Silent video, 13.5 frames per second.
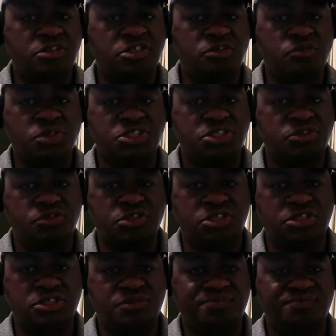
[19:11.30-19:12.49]
This is
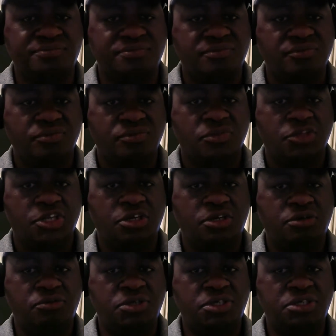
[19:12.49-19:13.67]

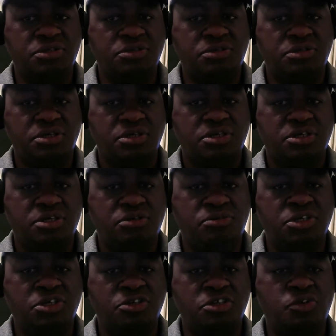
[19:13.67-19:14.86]
we
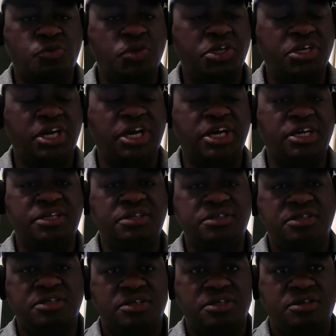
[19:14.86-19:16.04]
going into week 9.
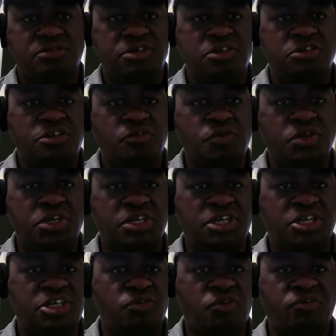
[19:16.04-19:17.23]

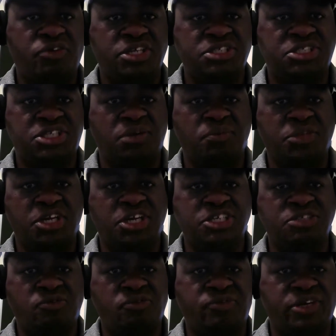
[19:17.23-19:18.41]
We've had 7
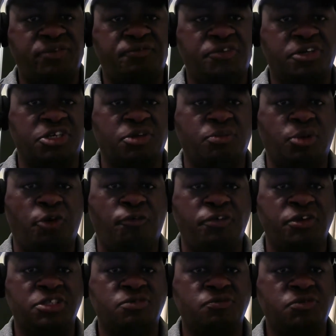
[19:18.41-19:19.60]
games. We've had fucked up
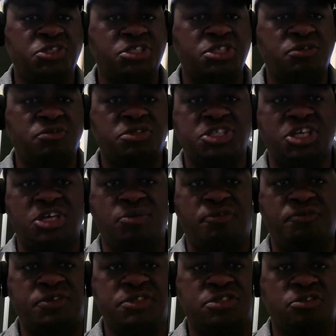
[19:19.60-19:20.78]
offense, and we still with the same
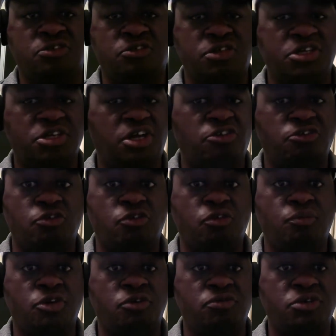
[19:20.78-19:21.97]
offensive coordinator. I don't know what
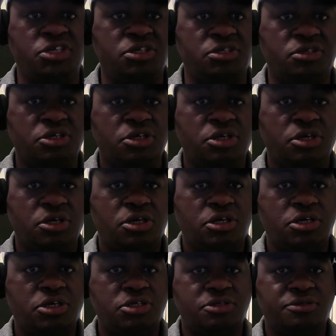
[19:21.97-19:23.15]
more we need.
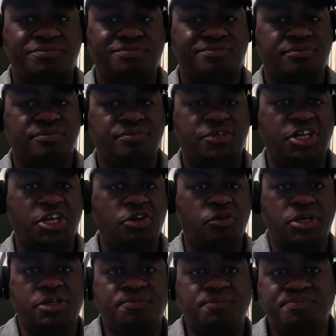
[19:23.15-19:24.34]
But
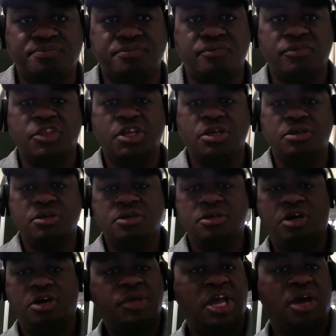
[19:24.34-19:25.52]
anyway,
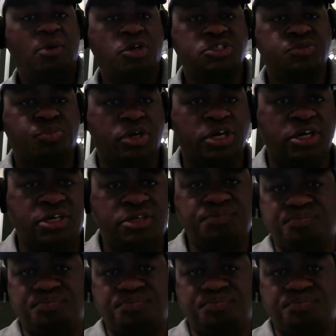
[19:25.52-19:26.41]
I'm Cowboys Abroad.